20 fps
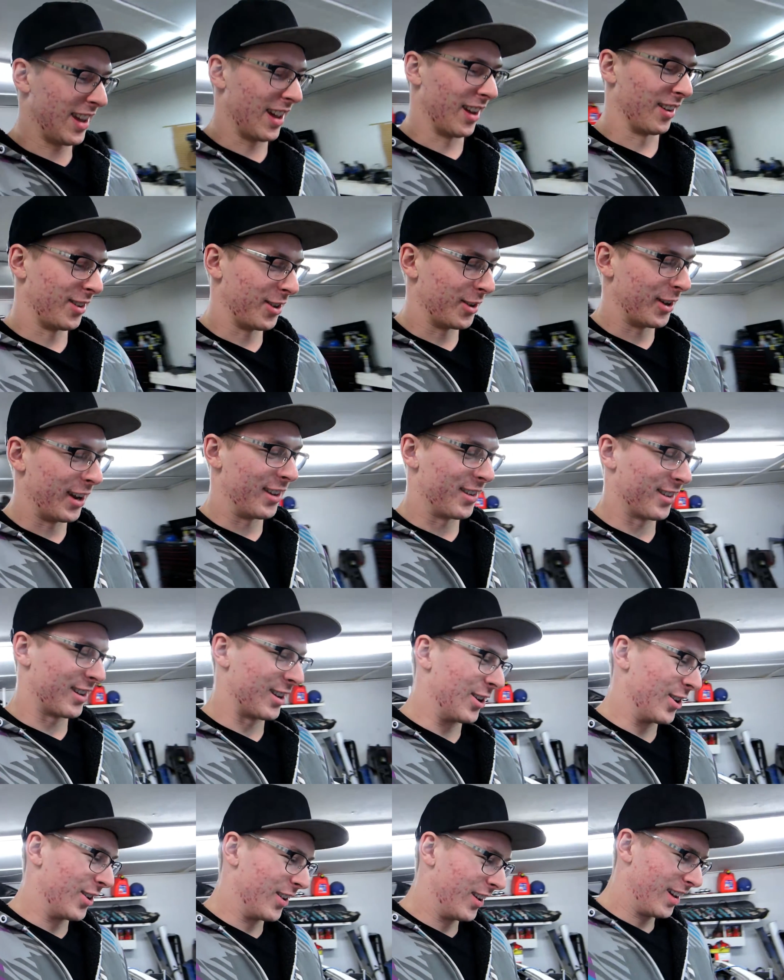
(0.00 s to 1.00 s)
Yeah, 2 days
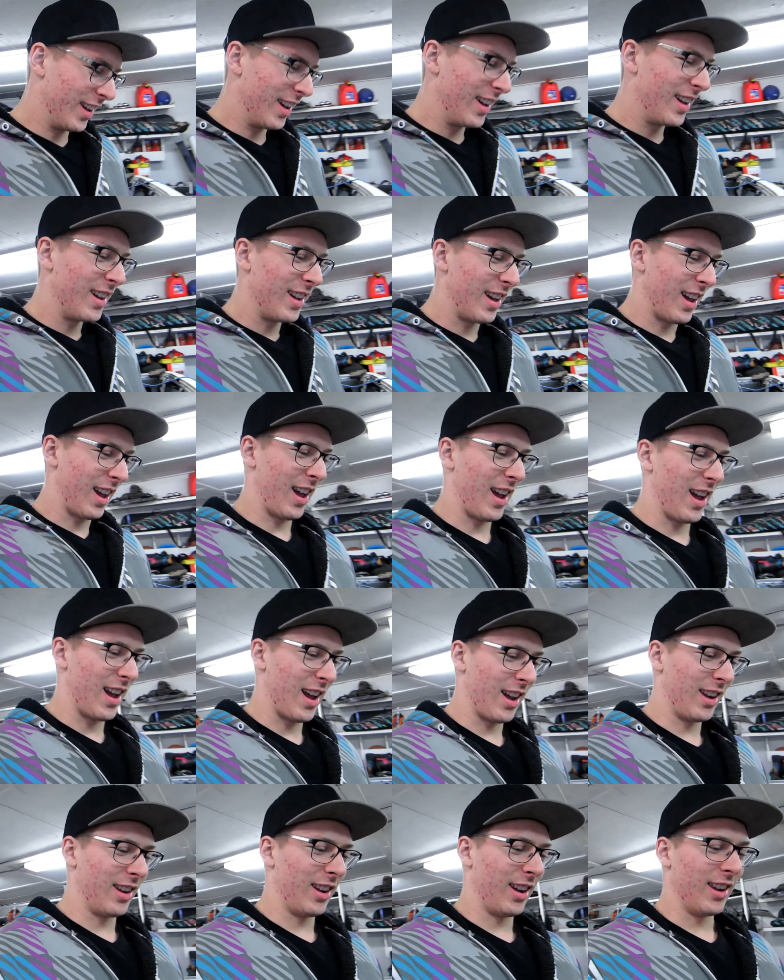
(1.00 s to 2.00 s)
ago.
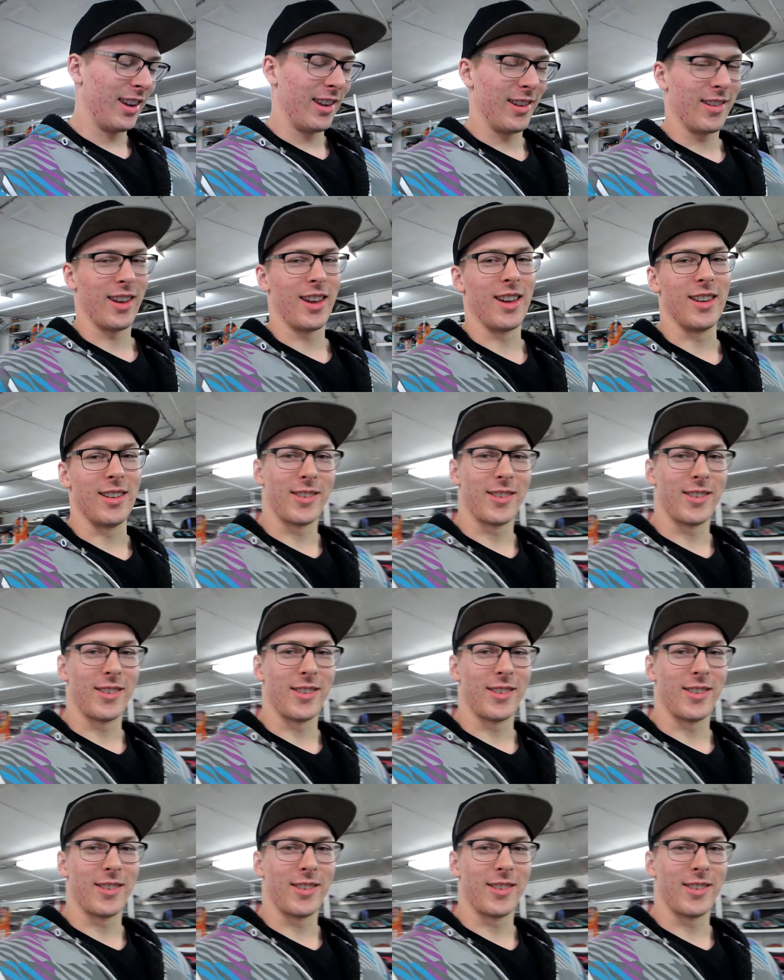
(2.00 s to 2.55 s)
And it is a